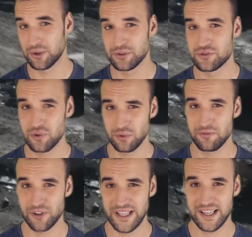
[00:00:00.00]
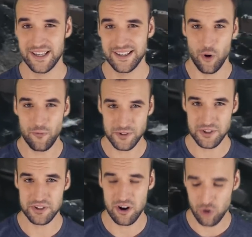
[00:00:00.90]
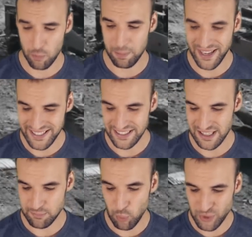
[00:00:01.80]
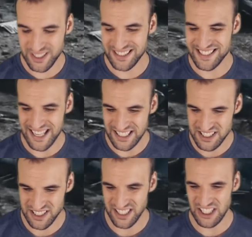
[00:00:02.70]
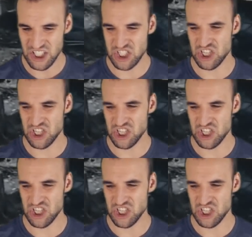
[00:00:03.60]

control freak. Officers are complaining that Putin takes in